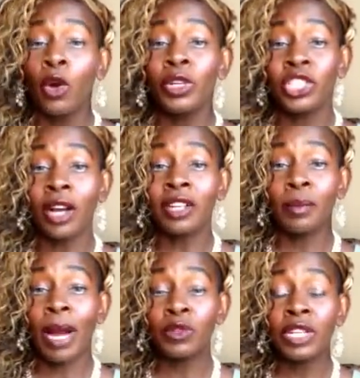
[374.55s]
We talked
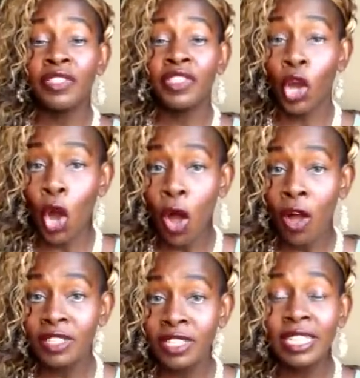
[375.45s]
about the
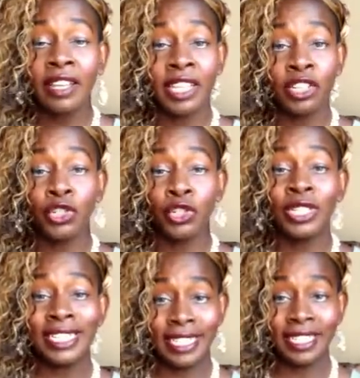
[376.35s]
costs that you should
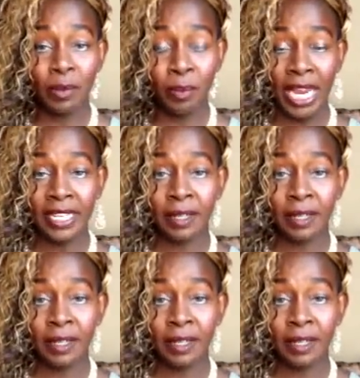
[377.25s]
anticipate.